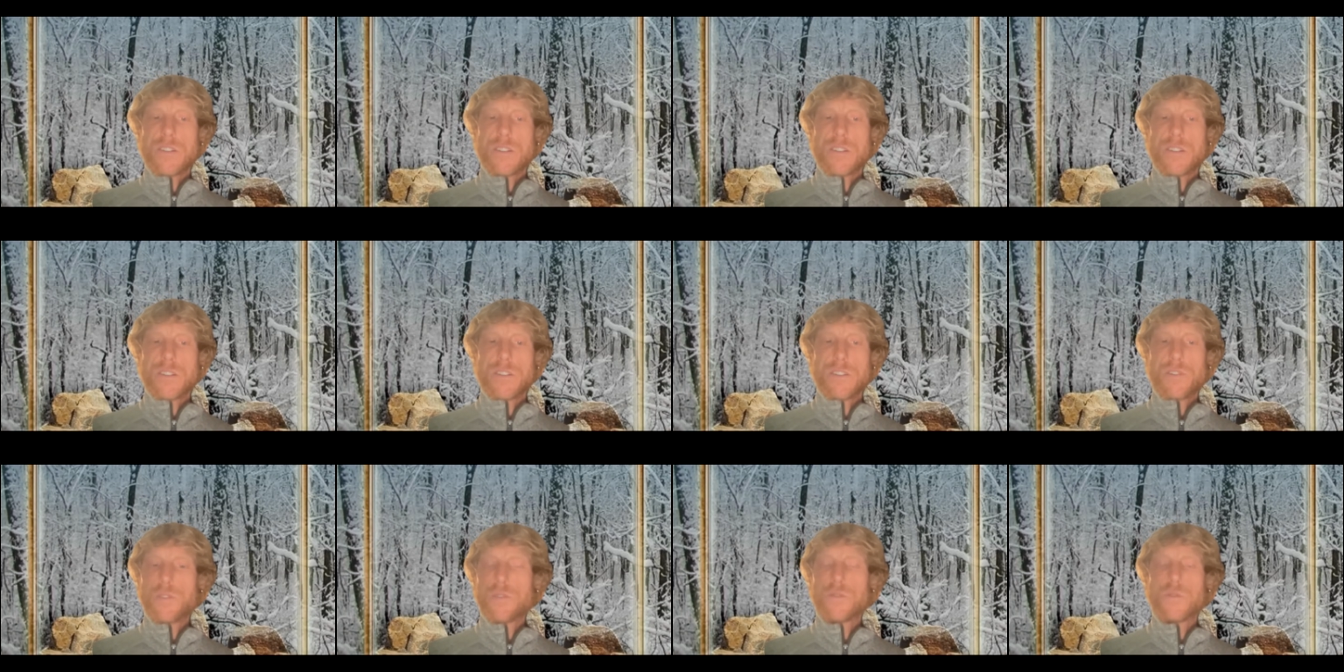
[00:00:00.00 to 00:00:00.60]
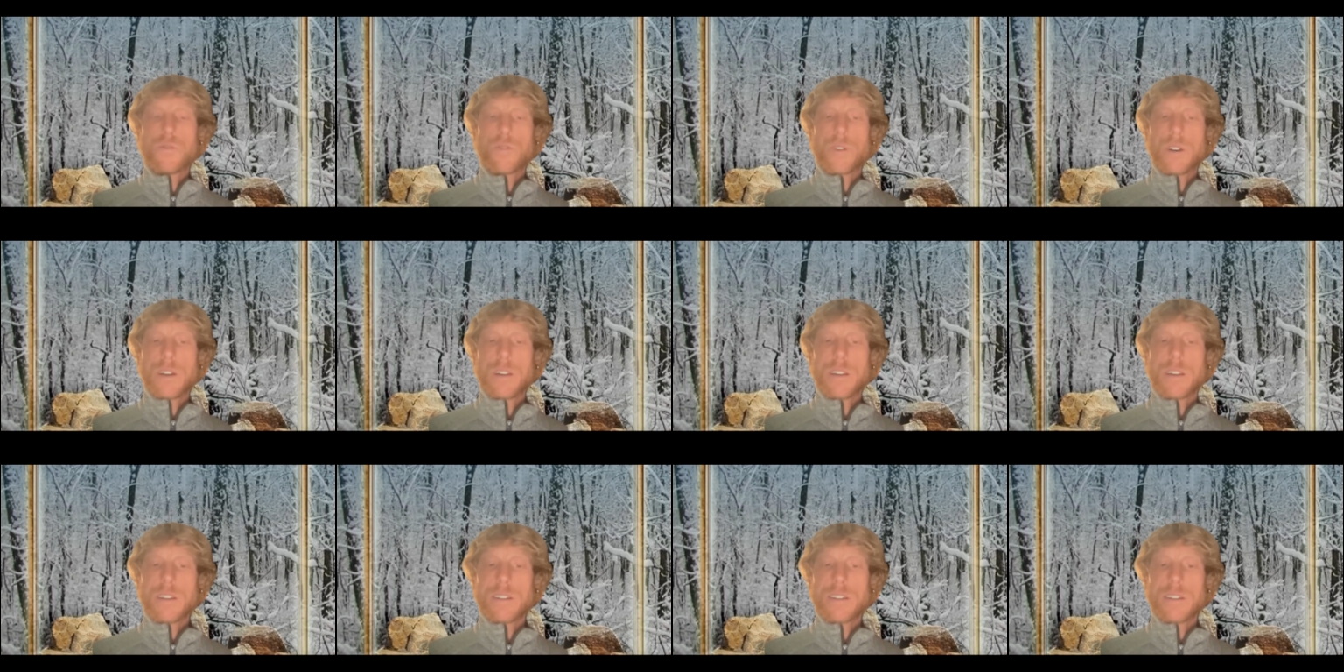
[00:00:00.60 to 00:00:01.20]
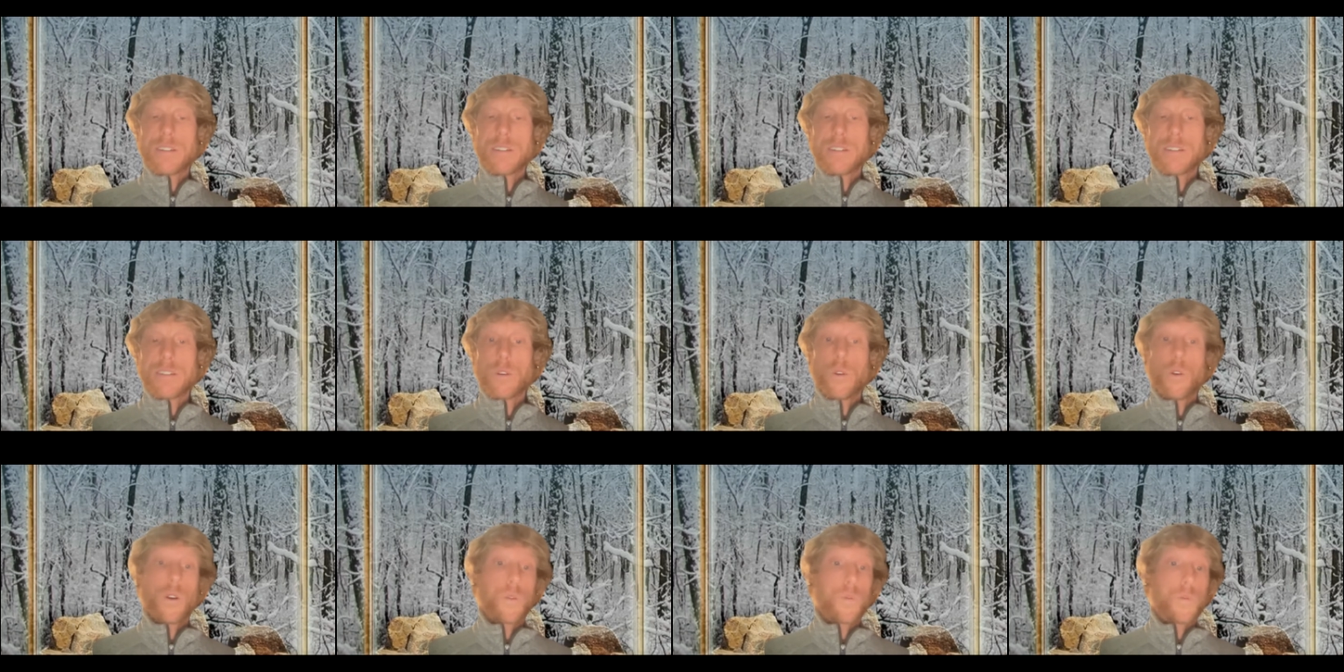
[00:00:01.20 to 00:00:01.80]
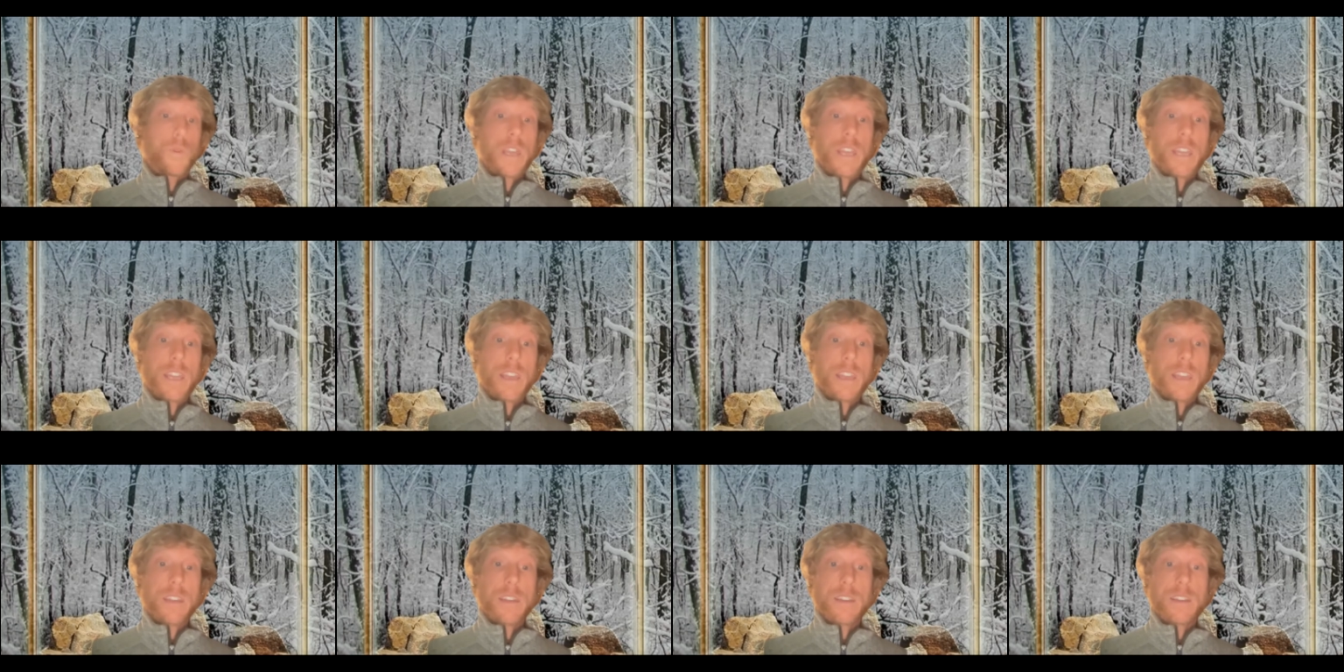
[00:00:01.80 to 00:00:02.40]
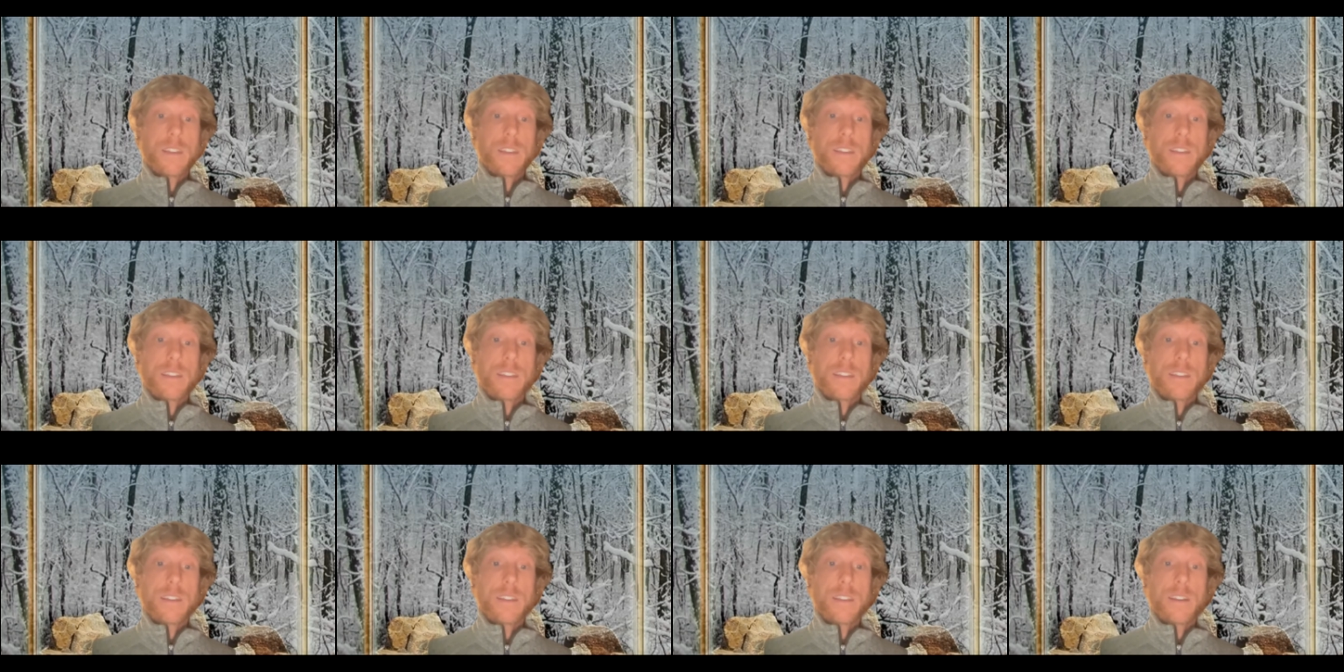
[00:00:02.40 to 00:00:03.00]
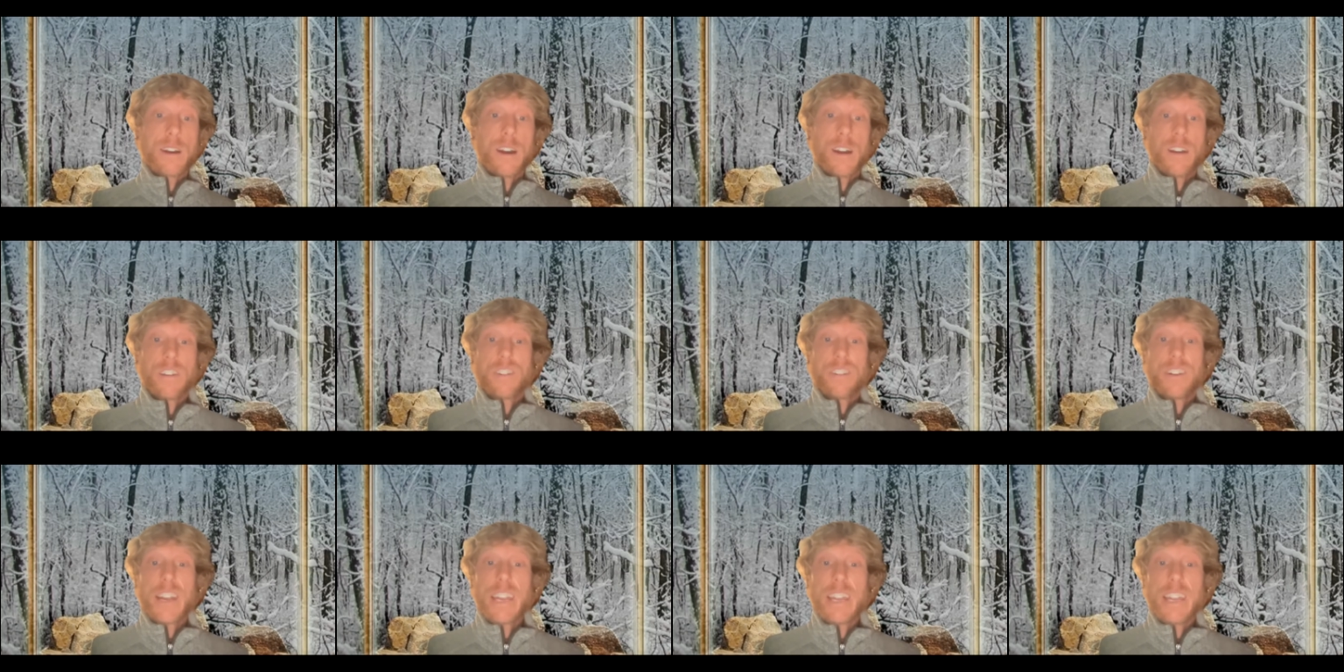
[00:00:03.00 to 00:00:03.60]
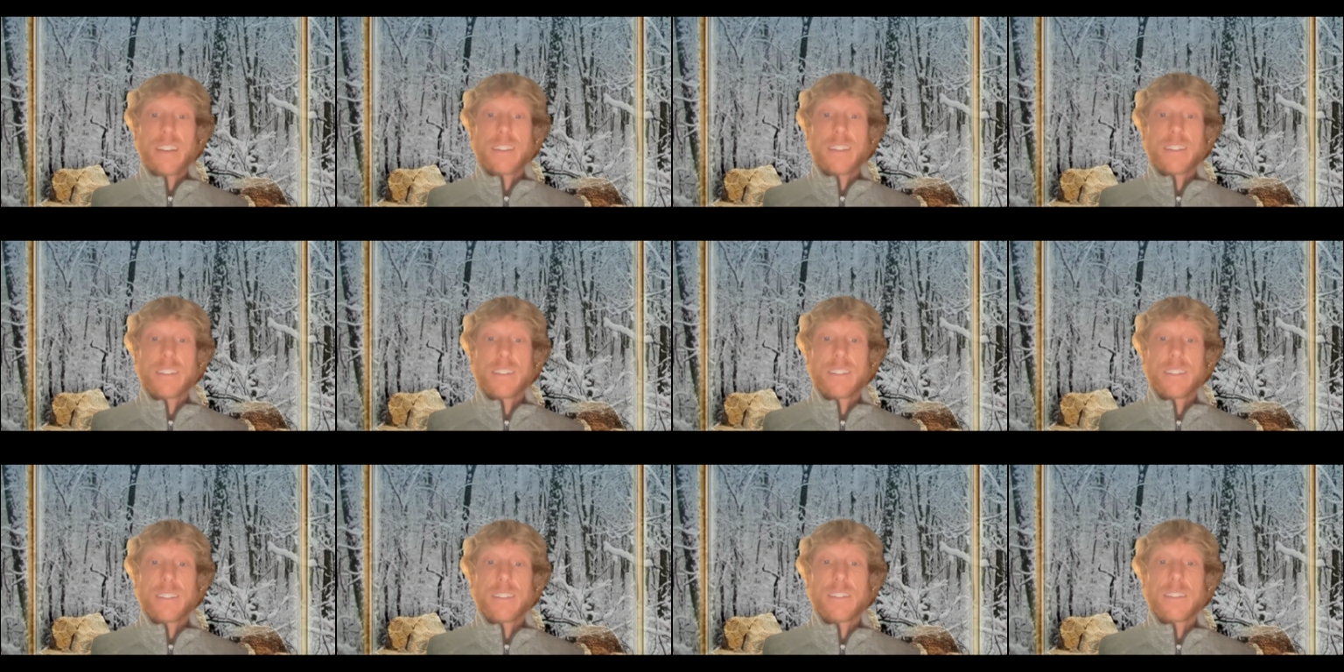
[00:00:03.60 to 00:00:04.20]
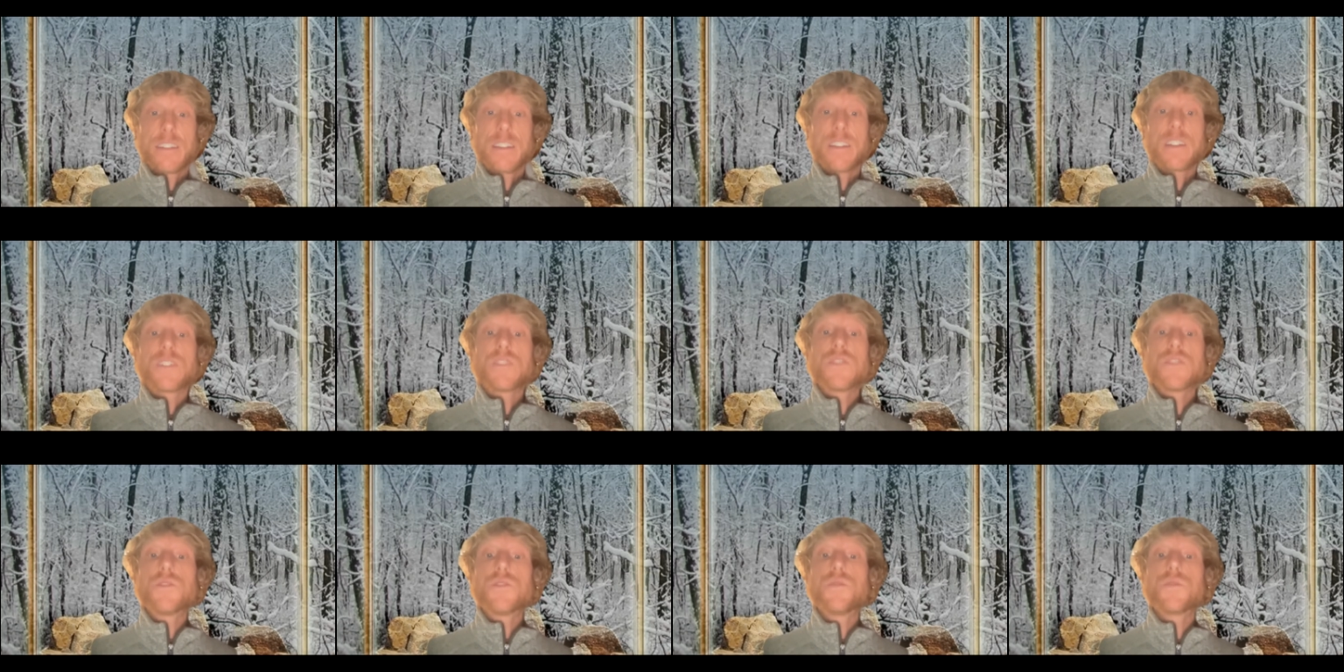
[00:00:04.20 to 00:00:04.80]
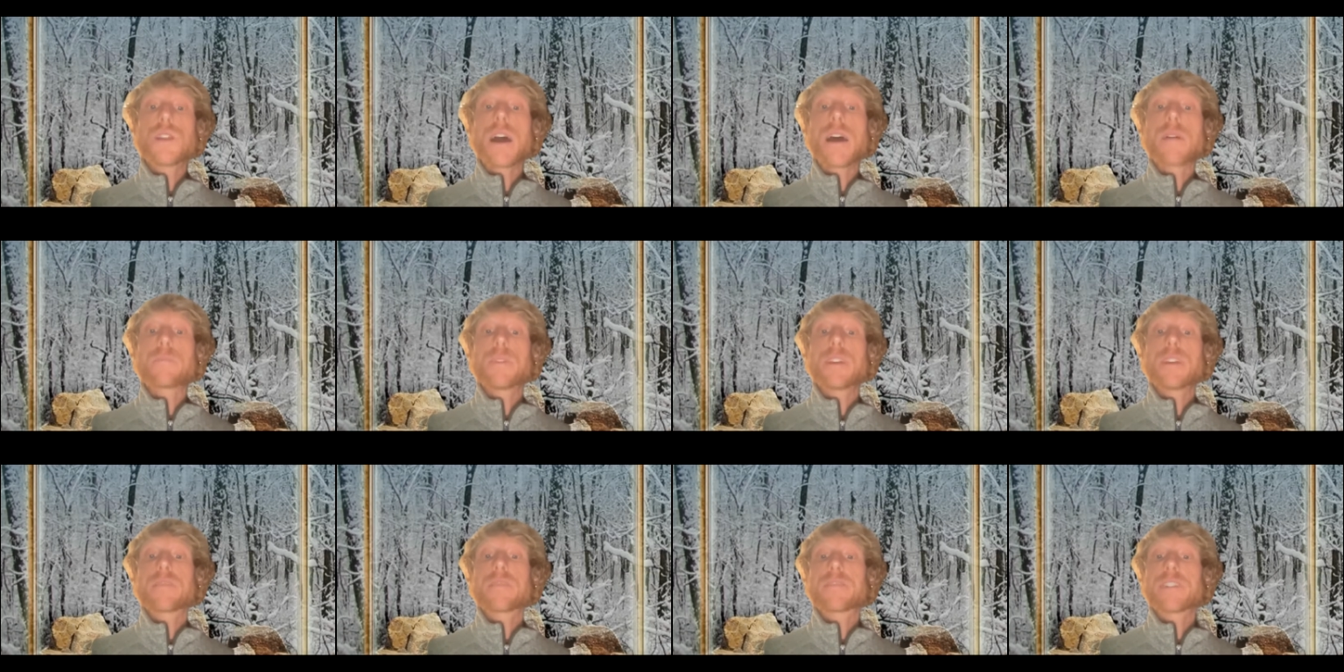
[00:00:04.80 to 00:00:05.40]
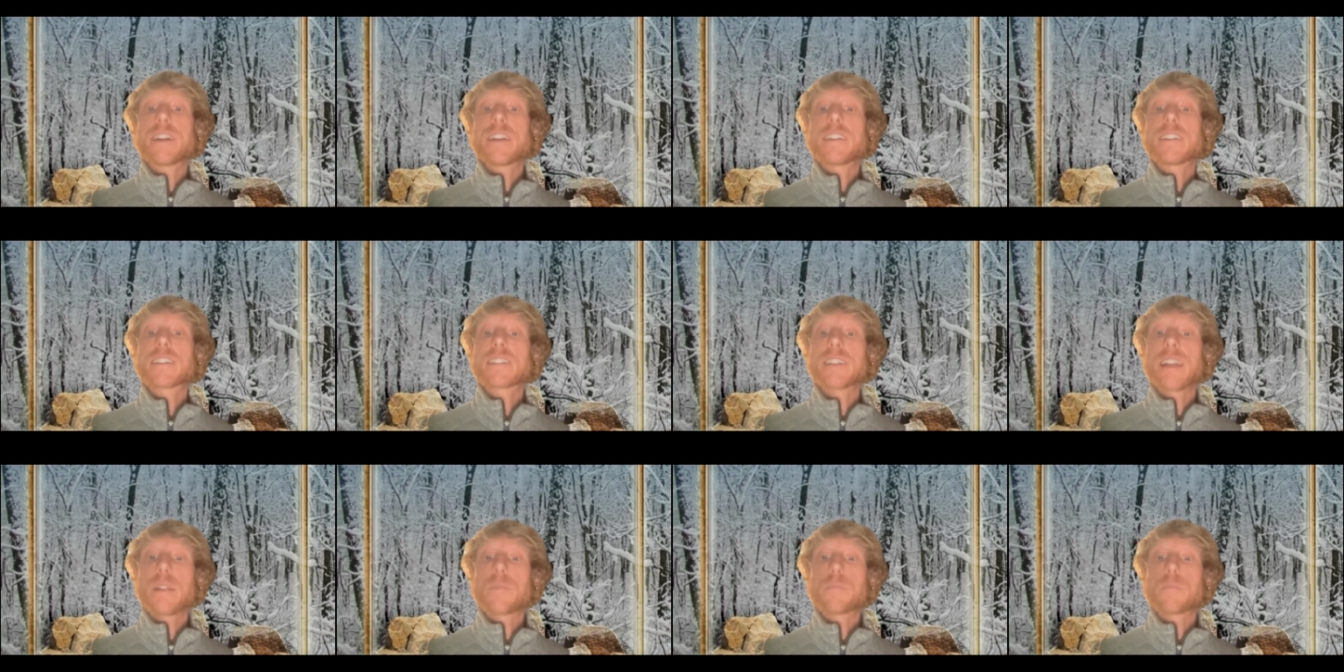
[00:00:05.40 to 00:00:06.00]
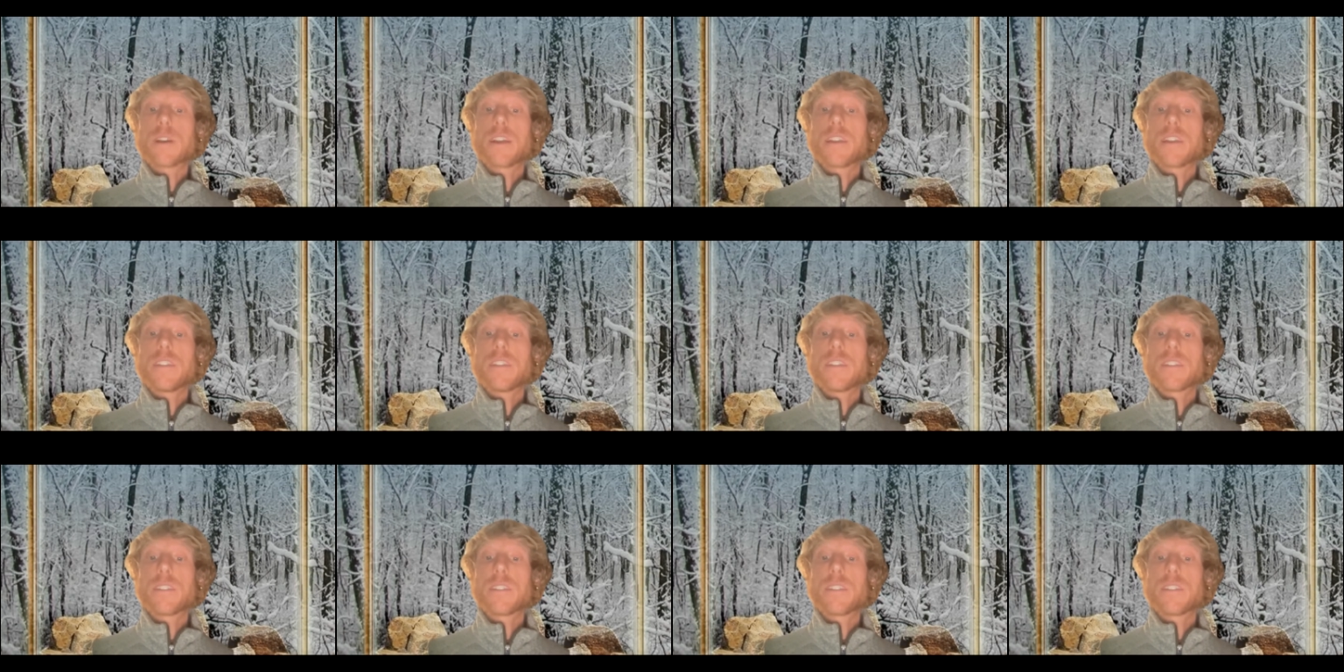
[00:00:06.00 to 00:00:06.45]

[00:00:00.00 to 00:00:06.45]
you or we are great. Do not be afraid to celebrate your